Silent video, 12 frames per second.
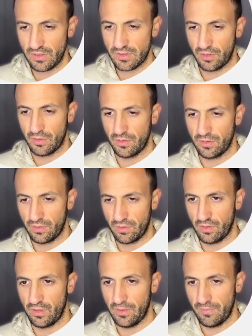So
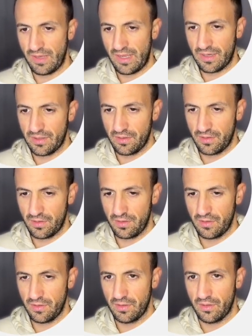go back
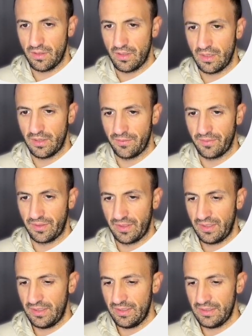and
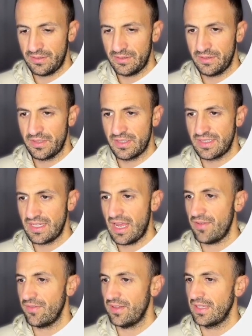here
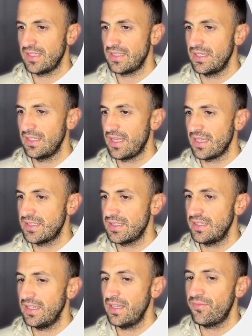save, and that's it.
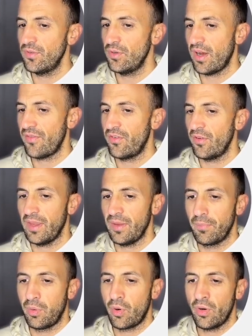That's if you have an
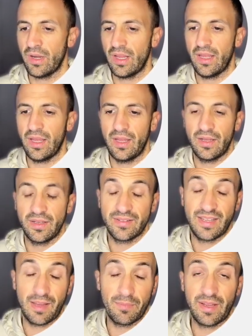import
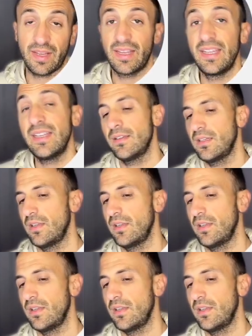template kit.